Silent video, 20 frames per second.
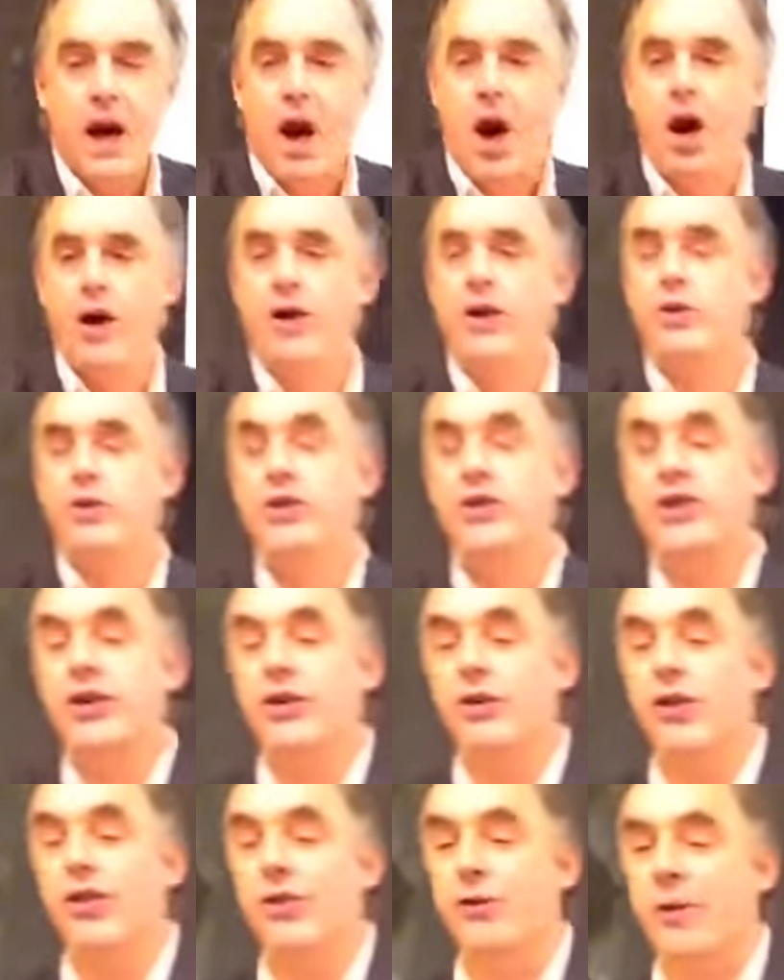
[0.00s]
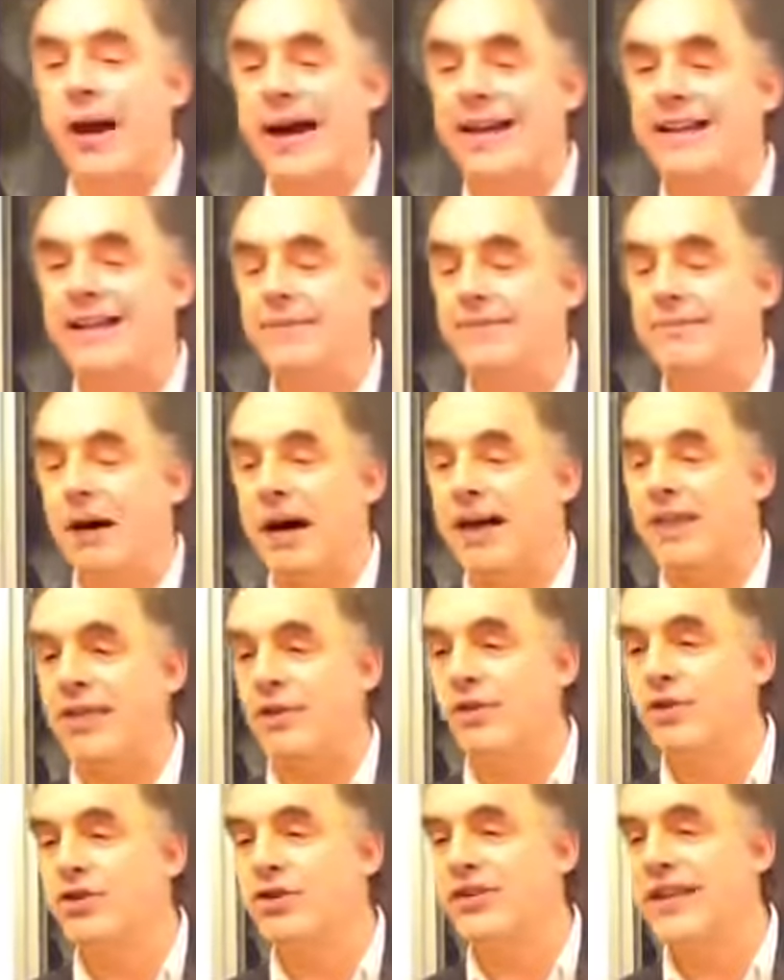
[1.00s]
are you still threatened by
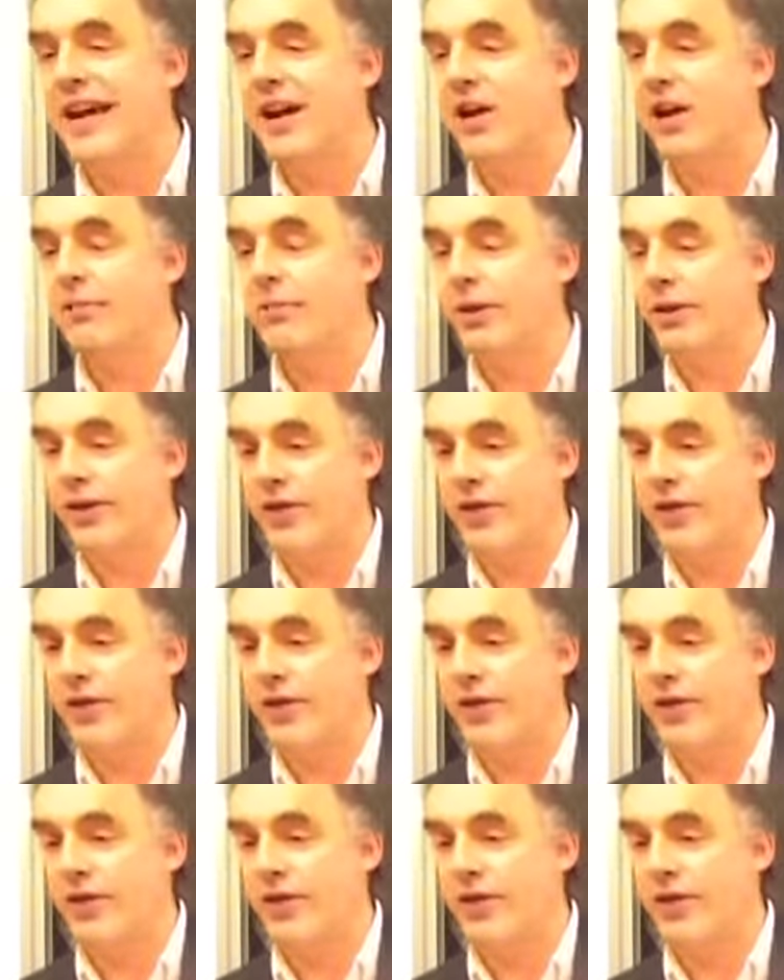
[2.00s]
those terrible